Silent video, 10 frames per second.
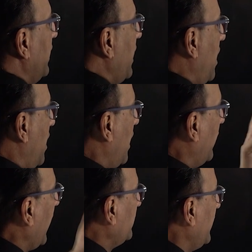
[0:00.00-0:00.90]
they are
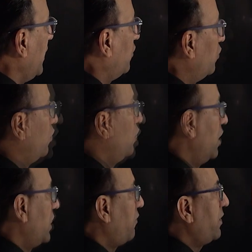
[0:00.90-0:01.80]
attaching to
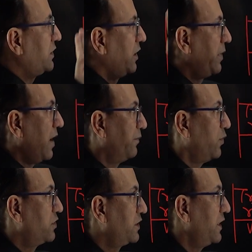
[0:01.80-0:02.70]
the vertebra
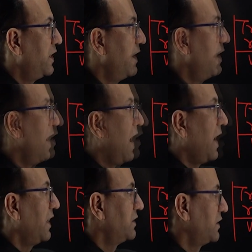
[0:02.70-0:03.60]
posteriorly
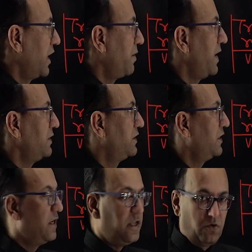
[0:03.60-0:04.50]
and the sternum
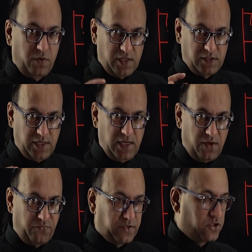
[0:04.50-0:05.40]
anteriorly. You can see the
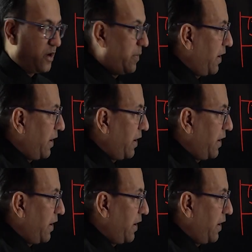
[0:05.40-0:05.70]
first rib